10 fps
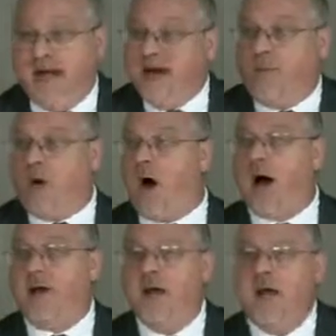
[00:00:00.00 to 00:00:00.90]
Him
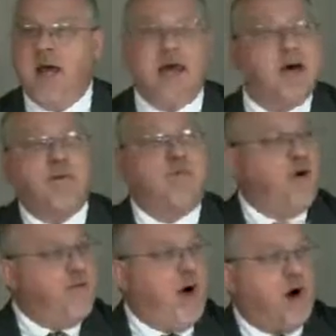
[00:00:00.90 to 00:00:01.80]
what? Him of
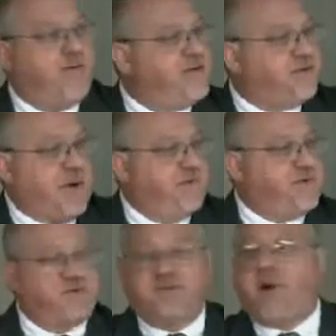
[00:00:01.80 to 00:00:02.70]
whom all the
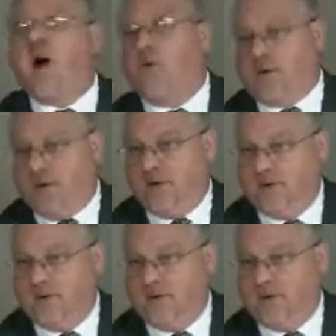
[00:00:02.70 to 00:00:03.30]
scriptures spoke.